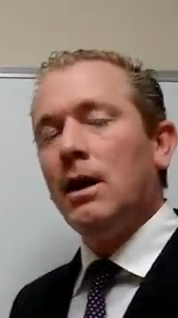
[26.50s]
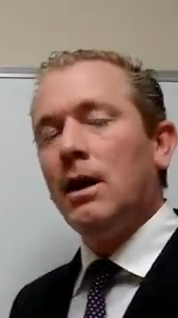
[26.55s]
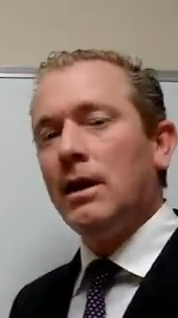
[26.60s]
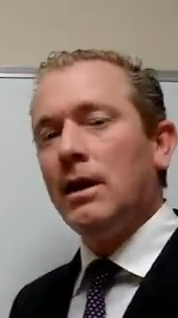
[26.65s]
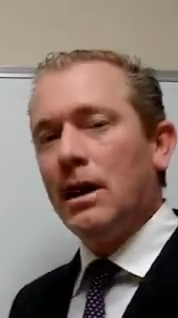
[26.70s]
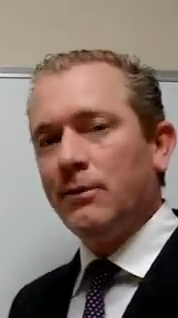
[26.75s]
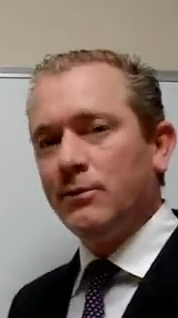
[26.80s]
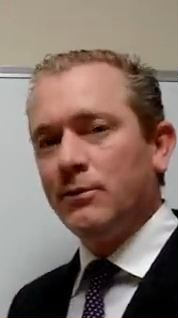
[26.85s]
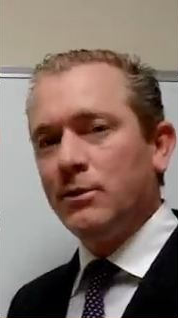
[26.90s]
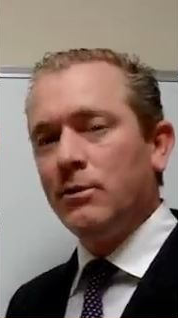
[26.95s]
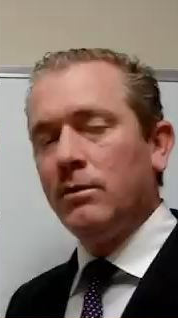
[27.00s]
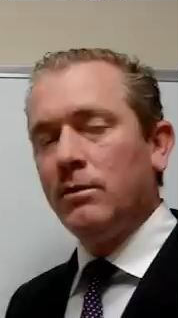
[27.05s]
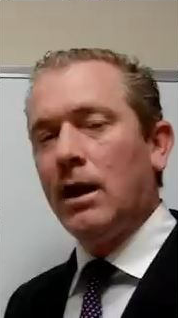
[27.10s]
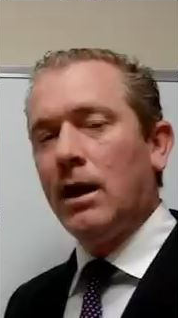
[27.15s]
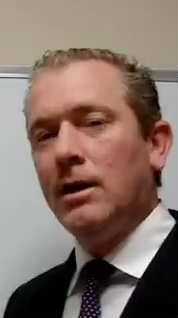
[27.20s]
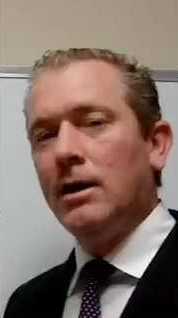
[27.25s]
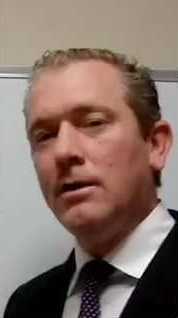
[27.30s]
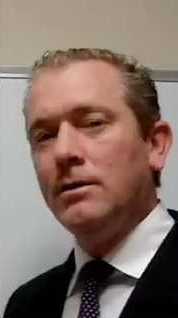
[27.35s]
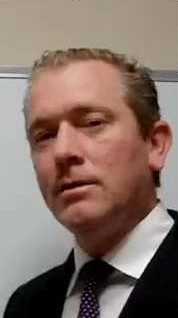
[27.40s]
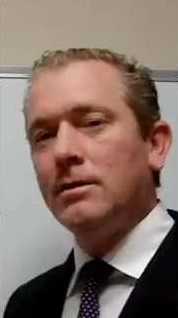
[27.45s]
and after
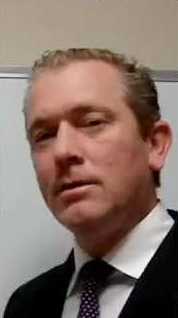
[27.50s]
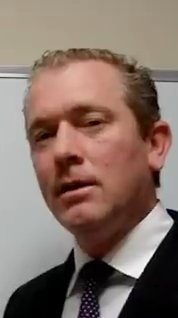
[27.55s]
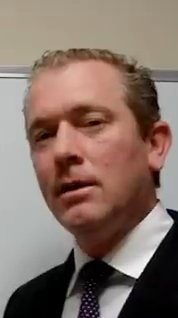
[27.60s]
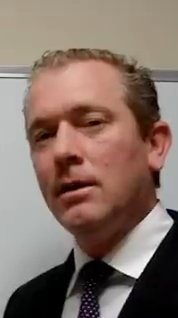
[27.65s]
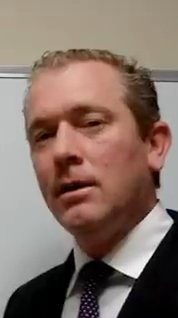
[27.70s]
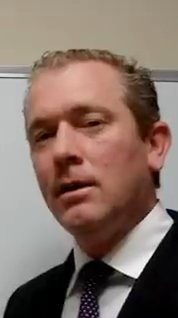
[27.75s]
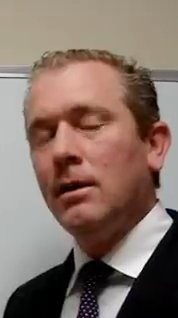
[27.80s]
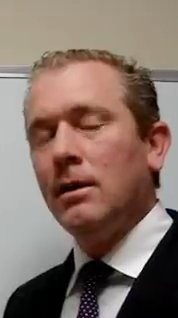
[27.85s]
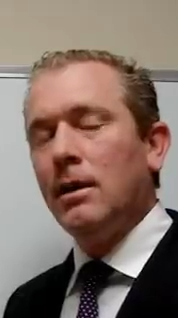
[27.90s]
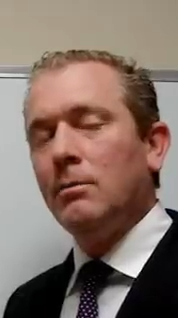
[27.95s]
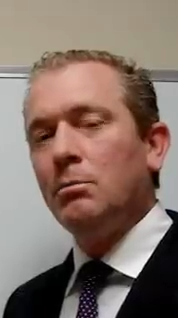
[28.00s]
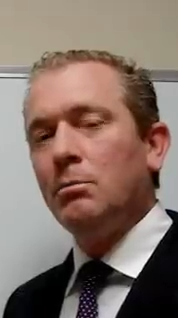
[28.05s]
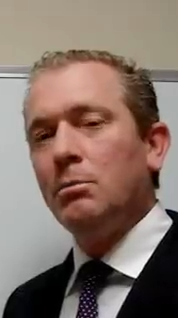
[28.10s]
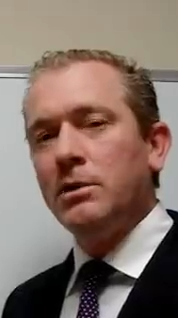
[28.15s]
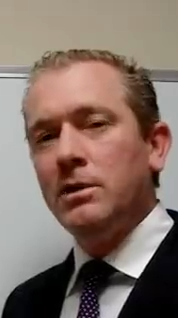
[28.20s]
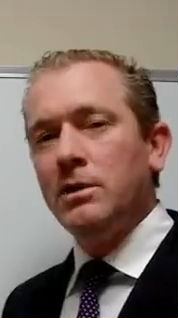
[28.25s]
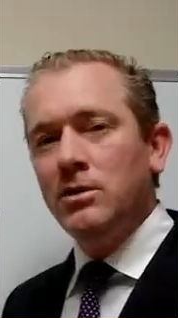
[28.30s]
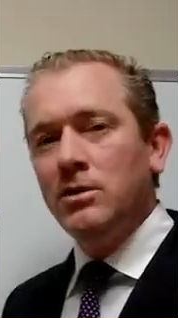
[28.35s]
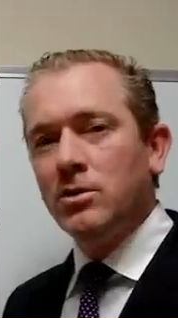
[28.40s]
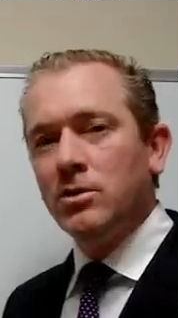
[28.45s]
that
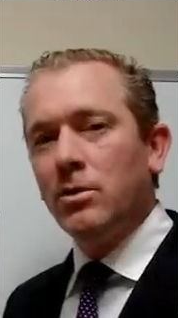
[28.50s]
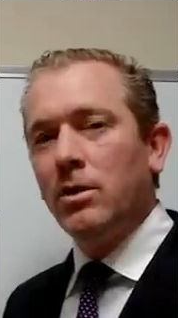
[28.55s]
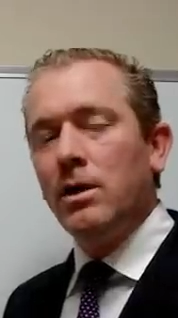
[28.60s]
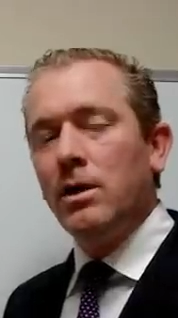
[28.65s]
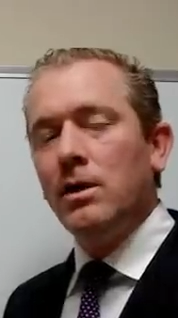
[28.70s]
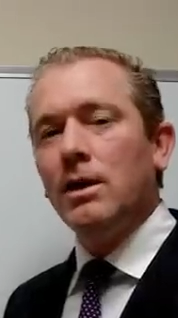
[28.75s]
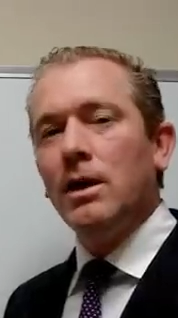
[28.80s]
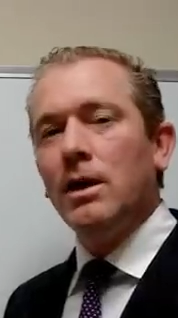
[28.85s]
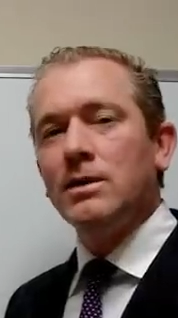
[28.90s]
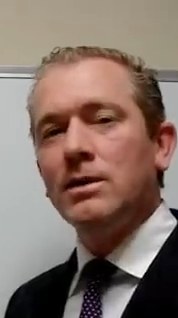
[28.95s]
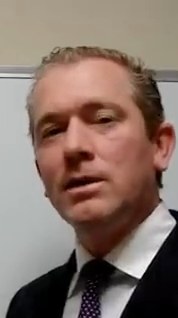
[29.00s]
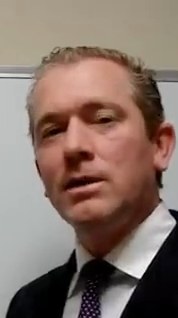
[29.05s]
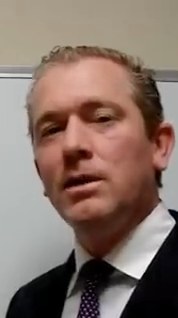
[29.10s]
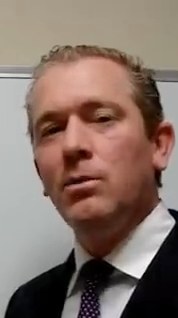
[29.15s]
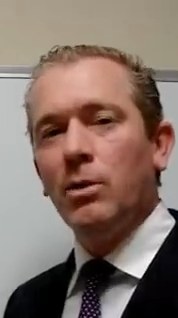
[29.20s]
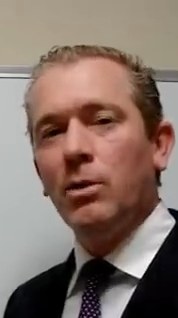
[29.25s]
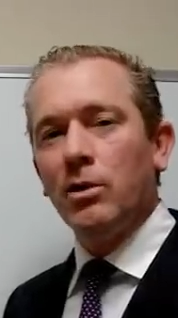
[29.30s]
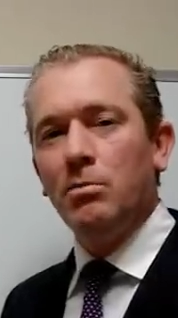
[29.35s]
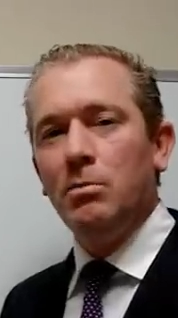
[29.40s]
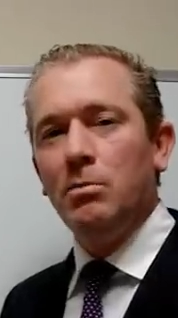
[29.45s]
please join and
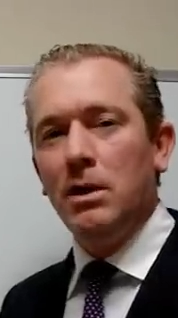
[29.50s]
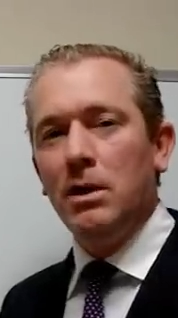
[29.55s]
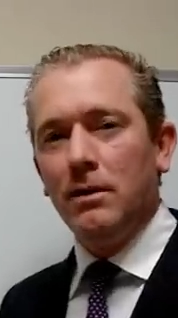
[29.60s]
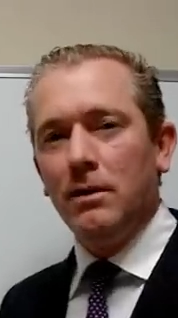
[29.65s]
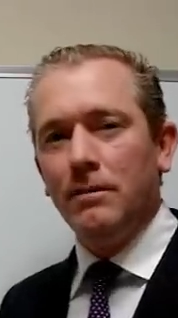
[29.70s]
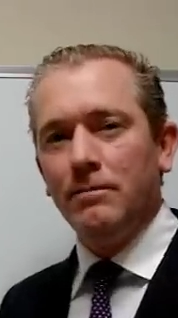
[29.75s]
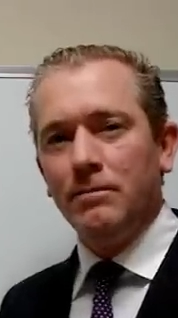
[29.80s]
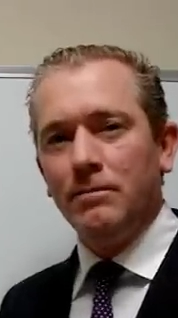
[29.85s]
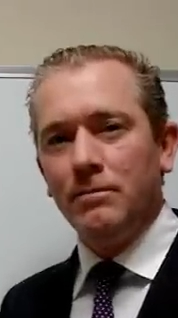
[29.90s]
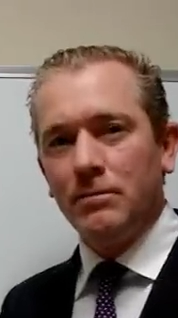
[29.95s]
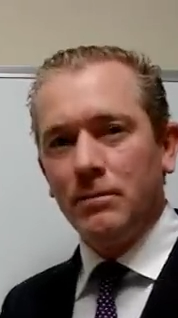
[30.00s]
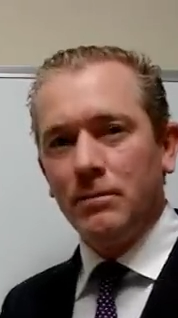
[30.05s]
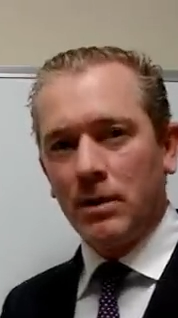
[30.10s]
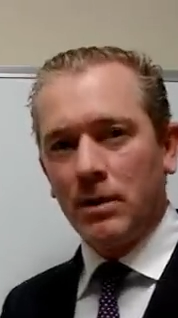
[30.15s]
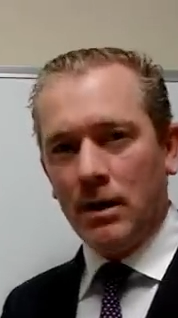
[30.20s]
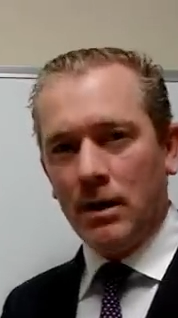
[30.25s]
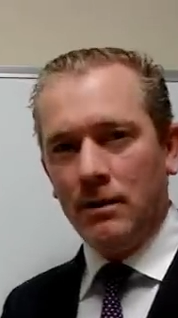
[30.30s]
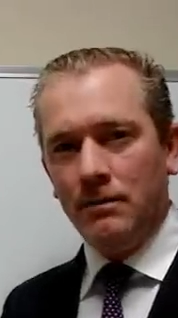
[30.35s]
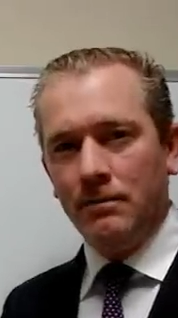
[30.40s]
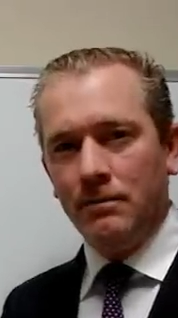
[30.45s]
sing with me.
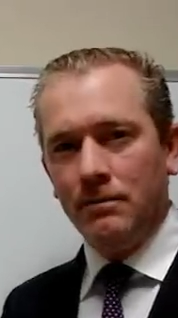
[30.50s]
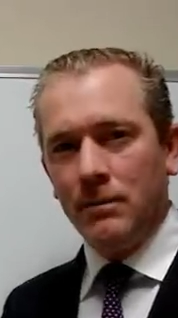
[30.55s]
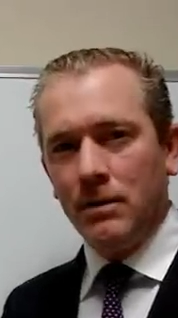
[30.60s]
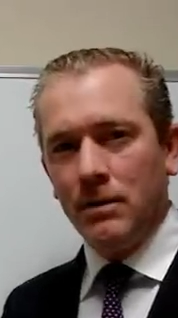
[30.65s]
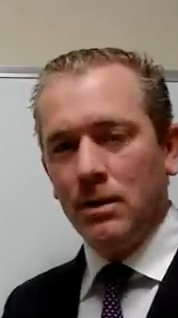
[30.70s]
Okay?